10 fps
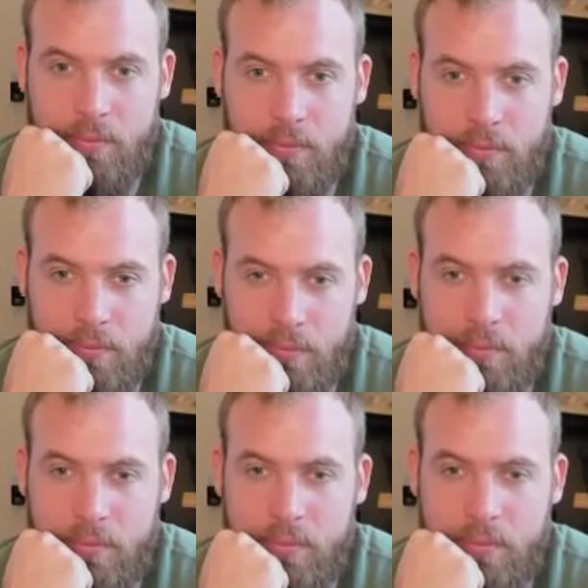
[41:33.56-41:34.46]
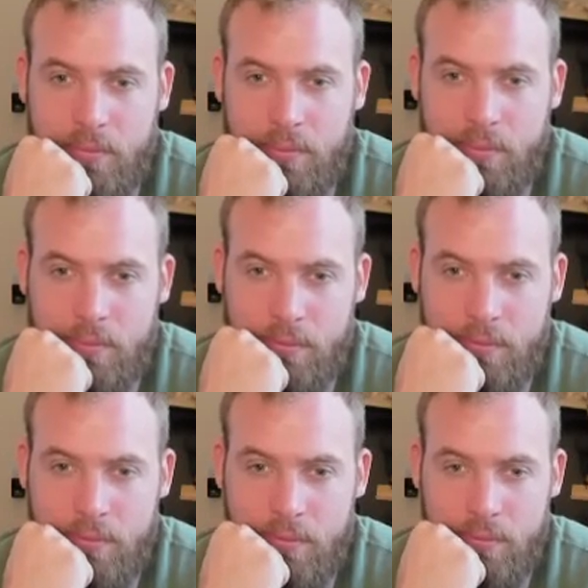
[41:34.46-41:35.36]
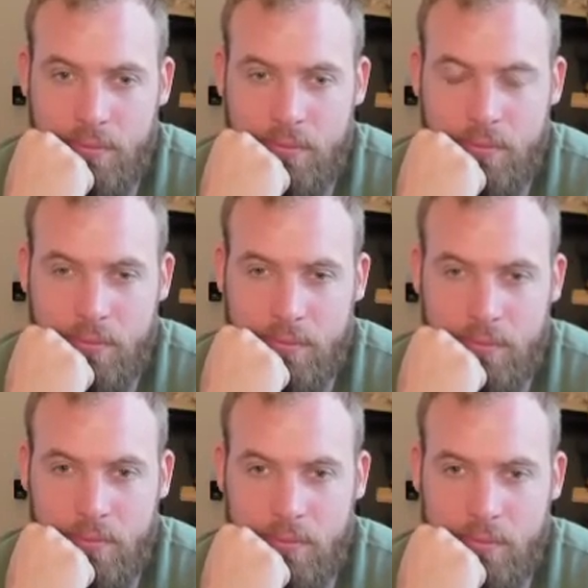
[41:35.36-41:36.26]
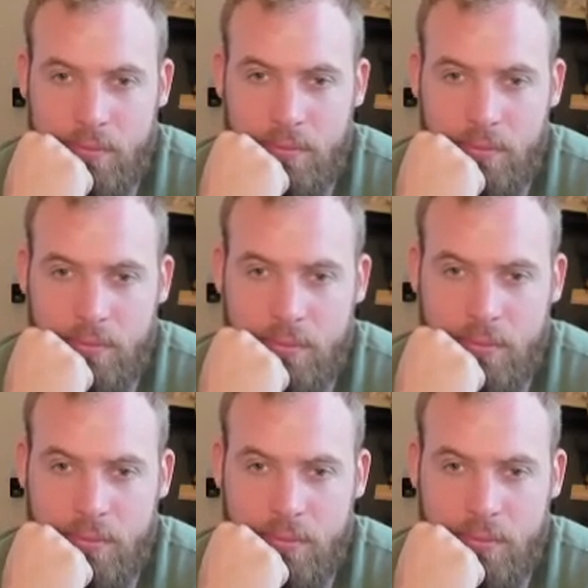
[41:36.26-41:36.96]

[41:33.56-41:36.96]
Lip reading: [no speech]